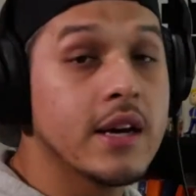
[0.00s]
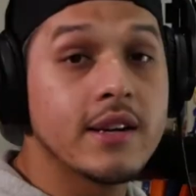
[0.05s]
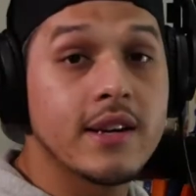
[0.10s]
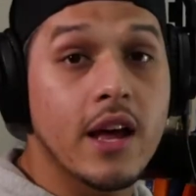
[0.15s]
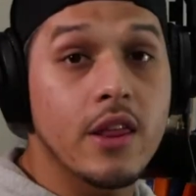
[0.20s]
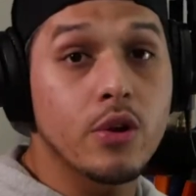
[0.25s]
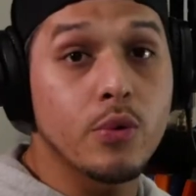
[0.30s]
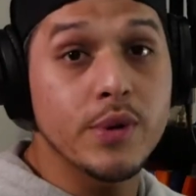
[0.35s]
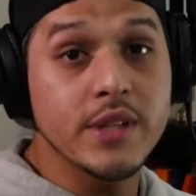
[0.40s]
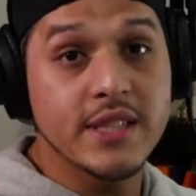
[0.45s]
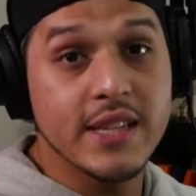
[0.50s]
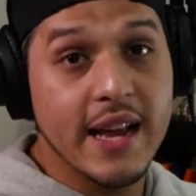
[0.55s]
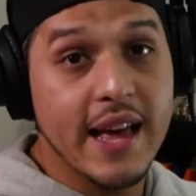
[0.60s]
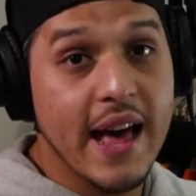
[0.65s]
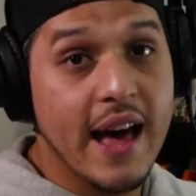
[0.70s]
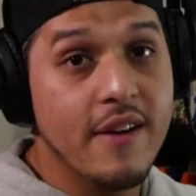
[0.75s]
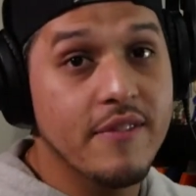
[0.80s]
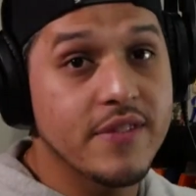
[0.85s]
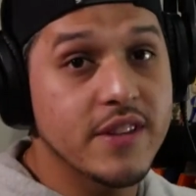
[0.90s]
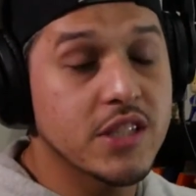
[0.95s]
Now, the reason I
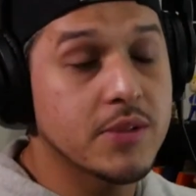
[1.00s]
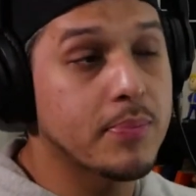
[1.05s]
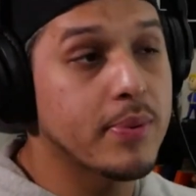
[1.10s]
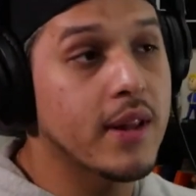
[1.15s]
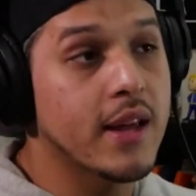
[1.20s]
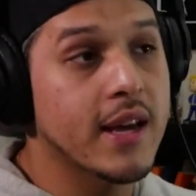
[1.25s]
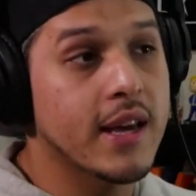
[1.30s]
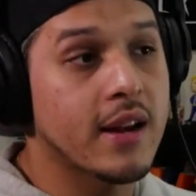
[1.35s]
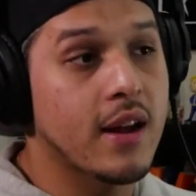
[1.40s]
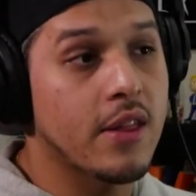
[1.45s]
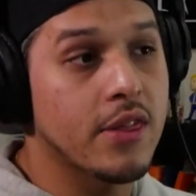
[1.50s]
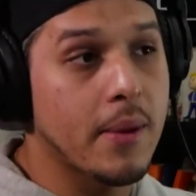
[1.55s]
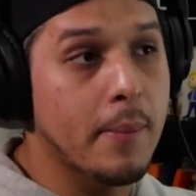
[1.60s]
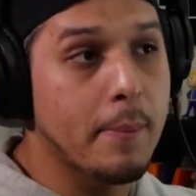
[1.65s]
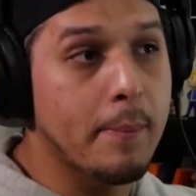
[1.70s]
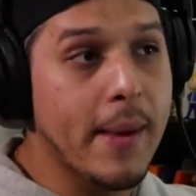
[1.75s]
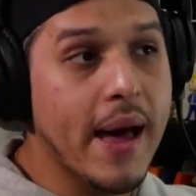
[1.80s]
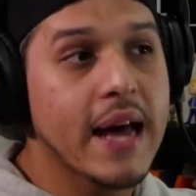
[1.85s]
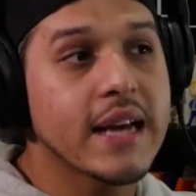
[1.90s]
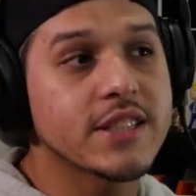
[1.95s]
have this plugin on the
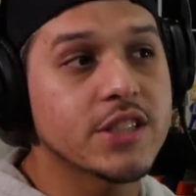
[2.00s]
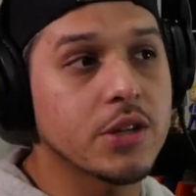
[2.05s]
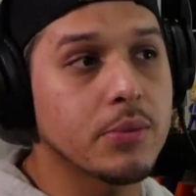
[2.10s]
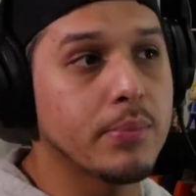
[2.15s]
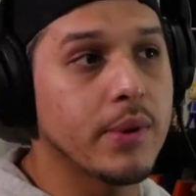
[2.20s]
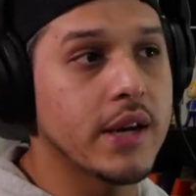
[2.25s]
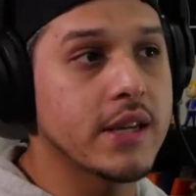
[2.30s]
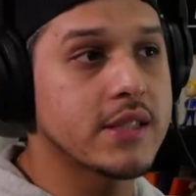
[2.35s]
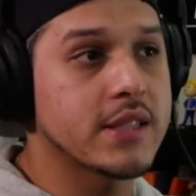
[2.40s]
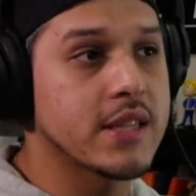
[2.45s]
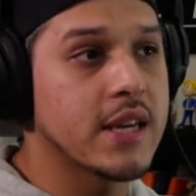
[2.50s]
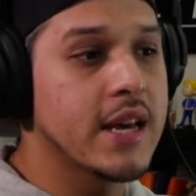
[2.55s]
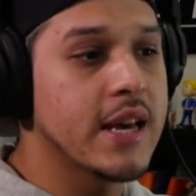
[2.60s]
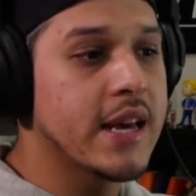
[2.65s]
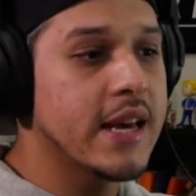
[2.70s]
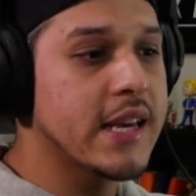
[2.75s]
master bus